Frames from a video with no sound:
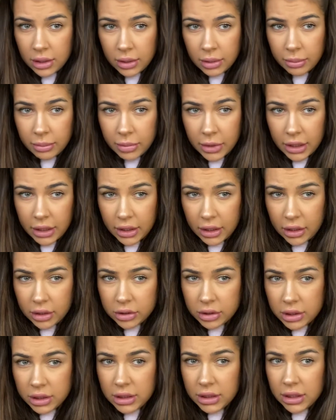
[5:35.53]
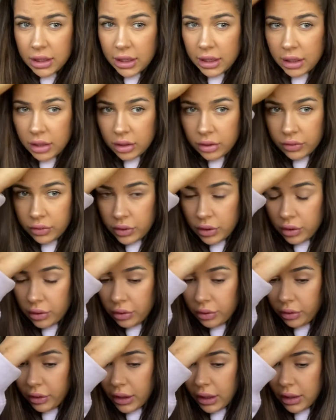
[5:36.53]
but I'll just take a few
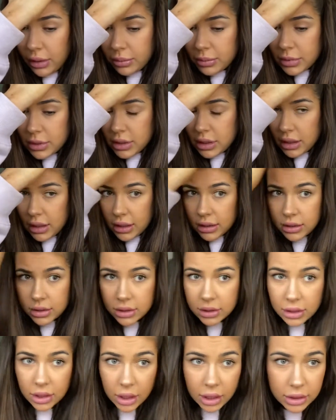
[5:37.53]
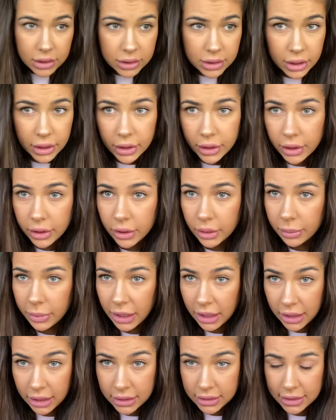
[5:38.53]
grips and start to
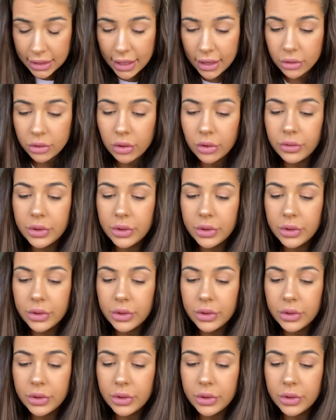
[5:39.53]
pin it down.